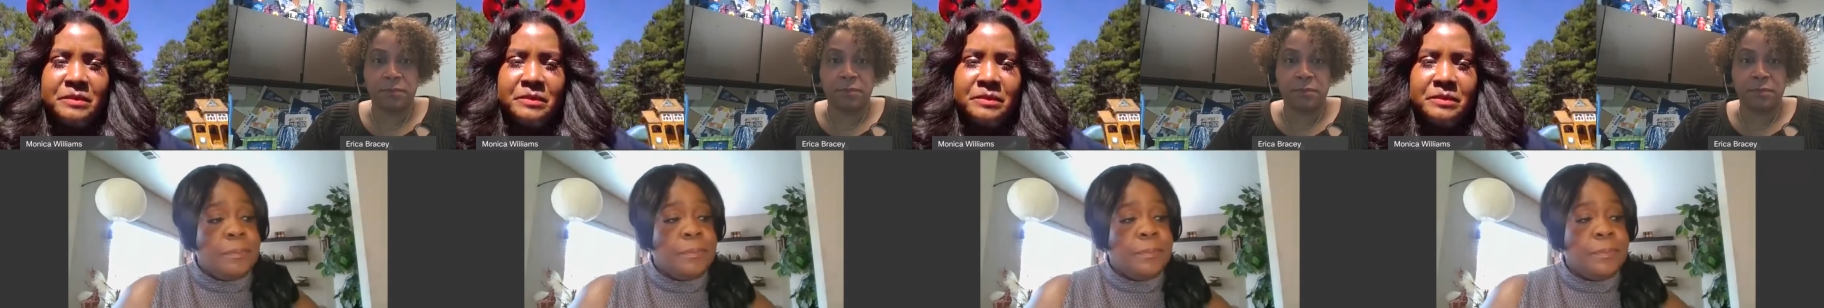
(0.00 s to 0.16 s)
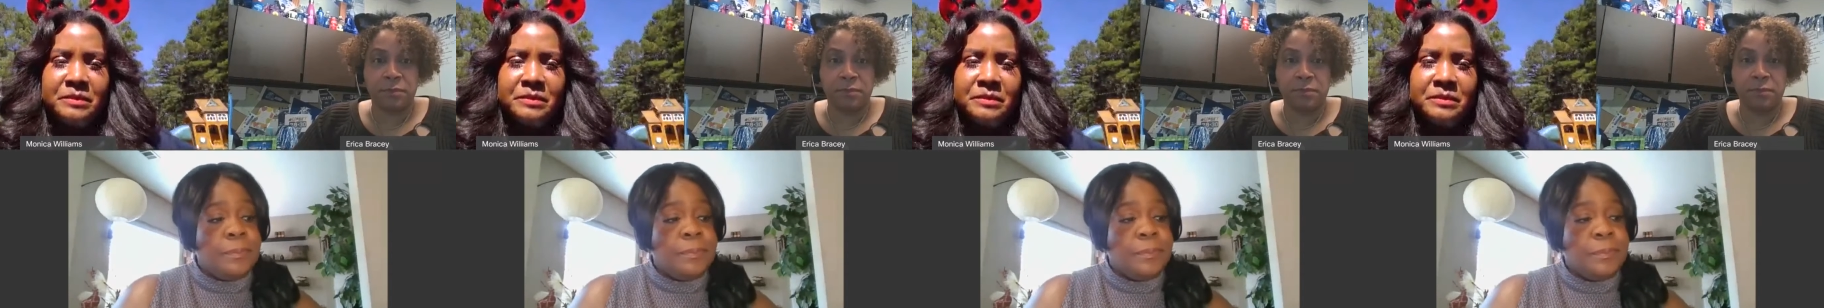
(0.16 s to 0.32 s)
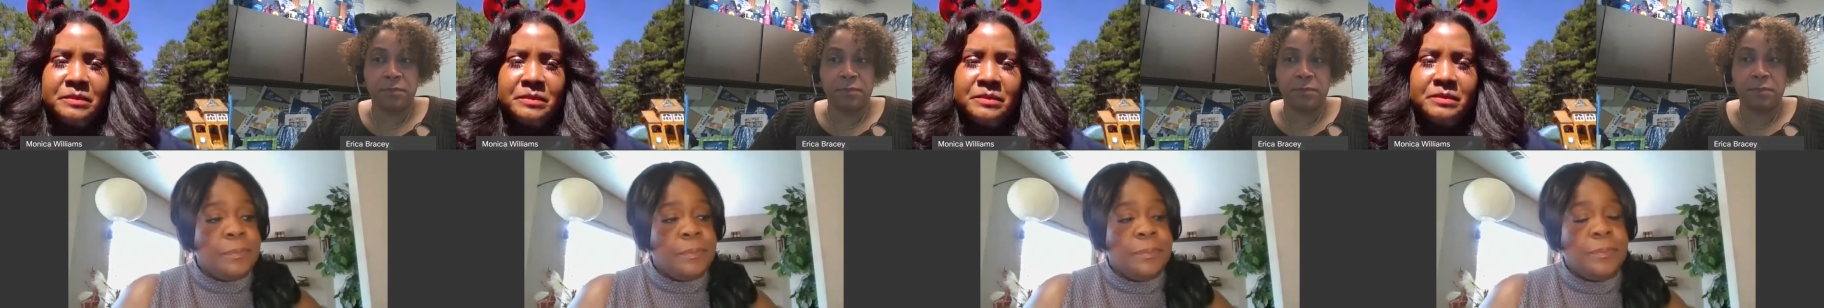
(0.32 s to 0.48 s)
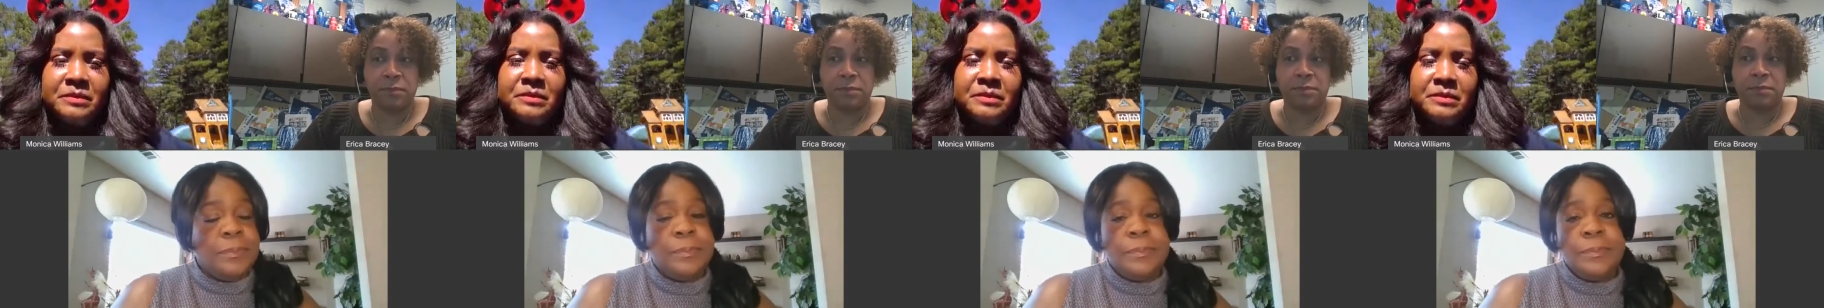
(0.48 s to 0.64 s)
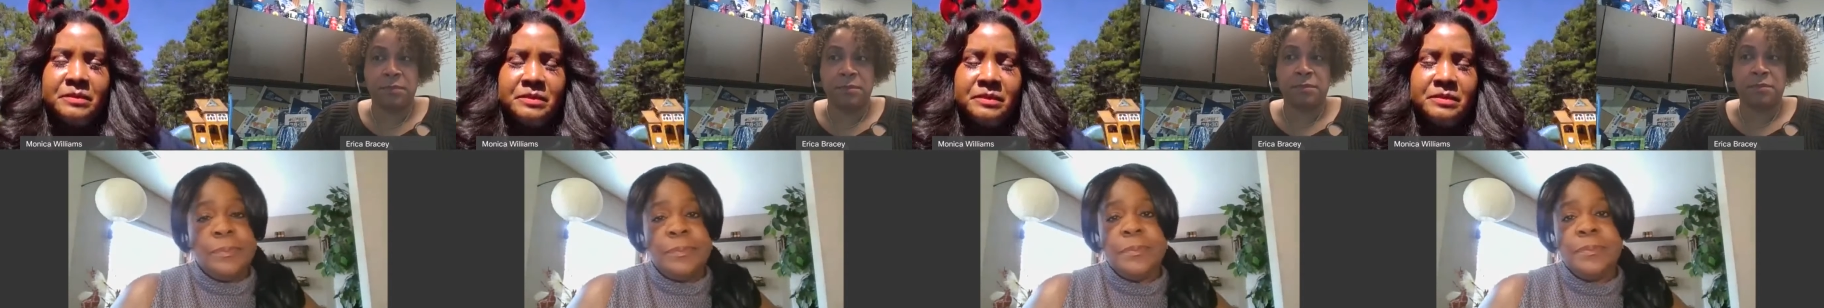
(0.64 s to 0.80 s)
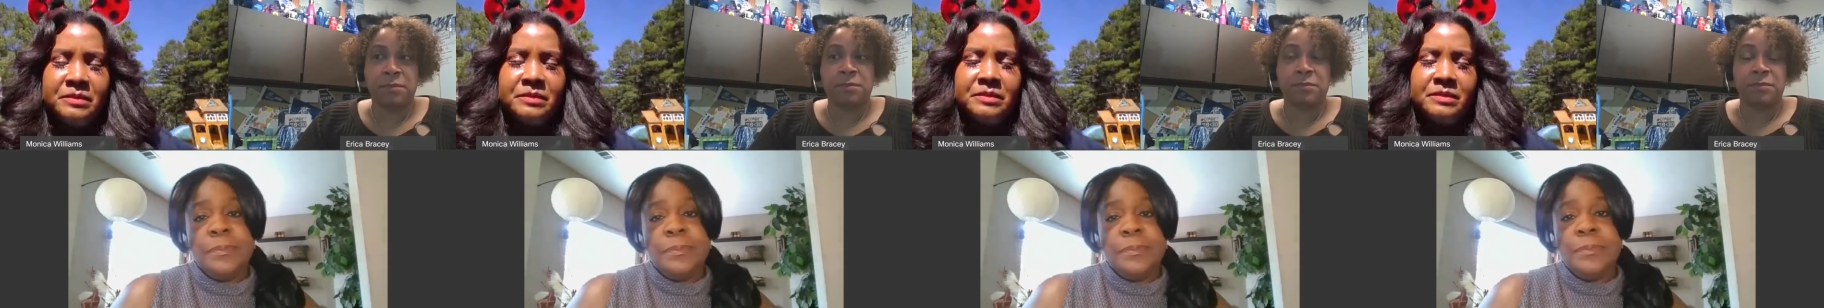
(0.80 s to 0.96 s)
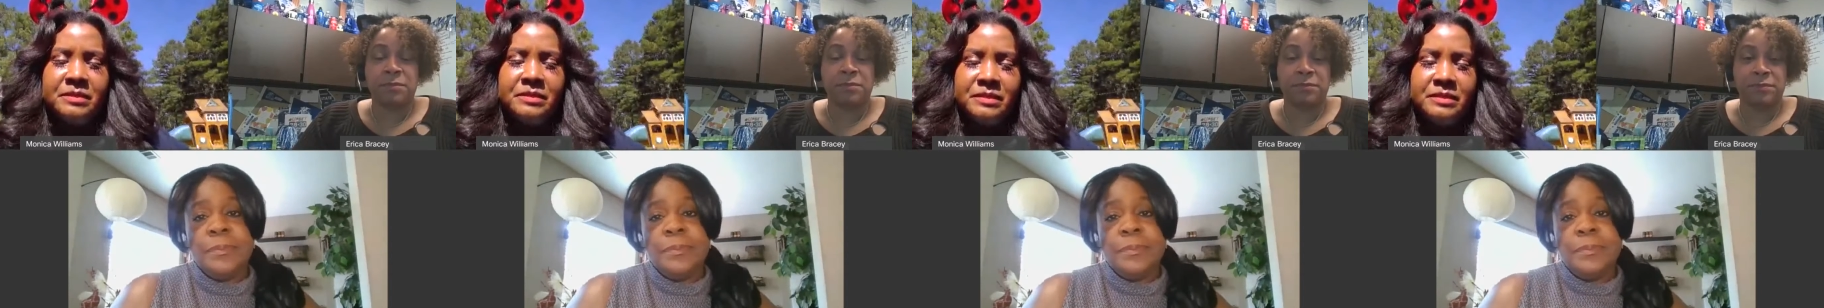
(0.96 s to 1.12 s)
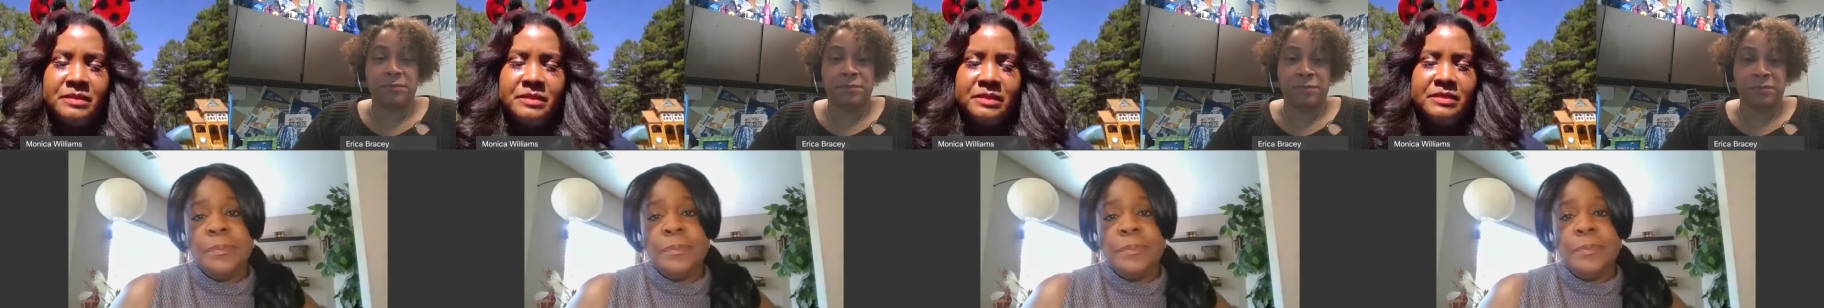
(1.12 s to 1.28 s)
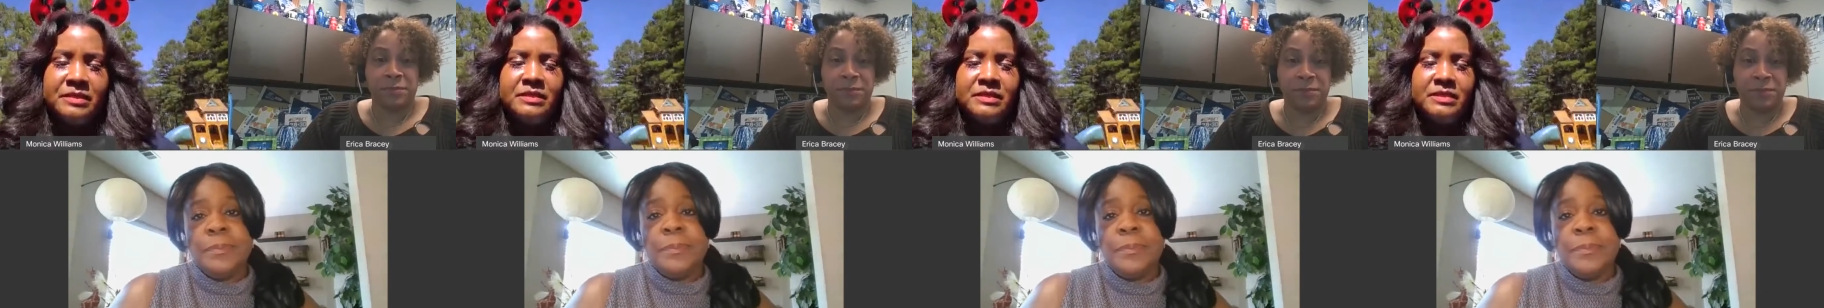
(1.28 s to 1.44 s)

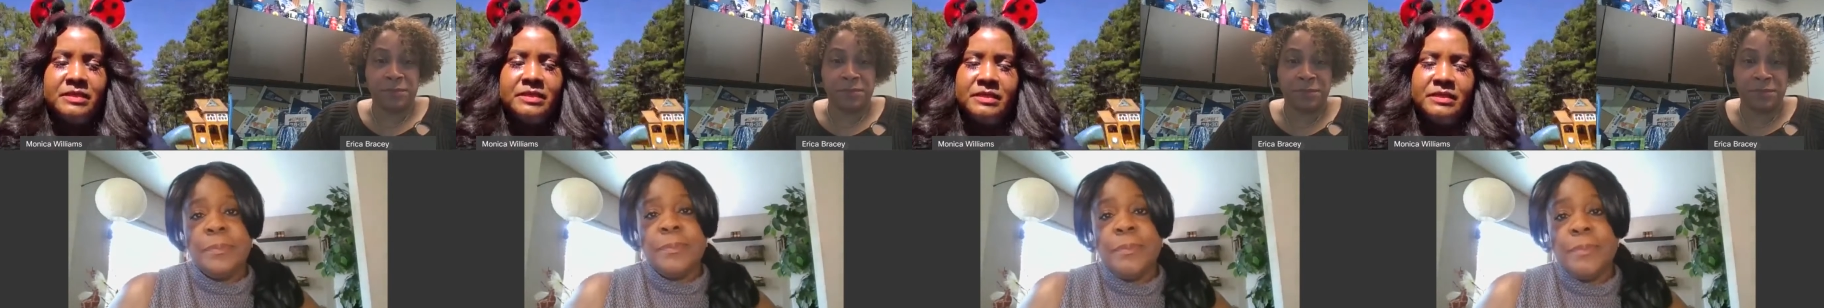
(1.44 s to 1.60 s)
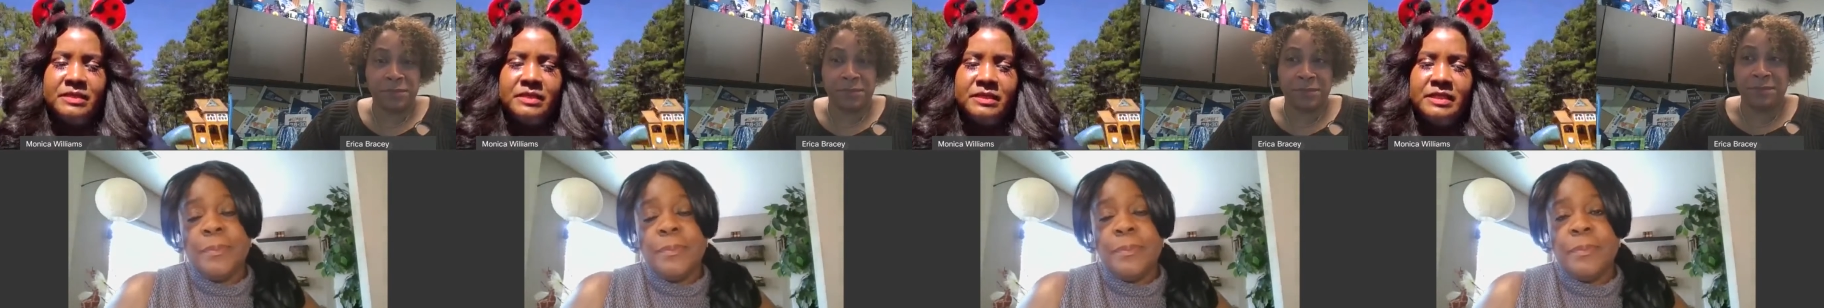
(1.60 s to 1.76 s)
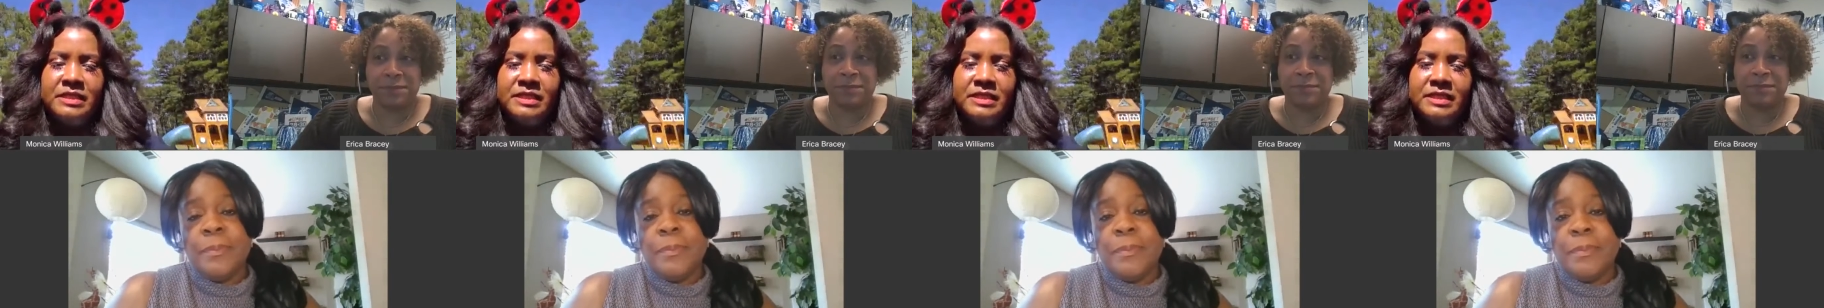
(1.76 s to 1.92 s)
(no one is talking)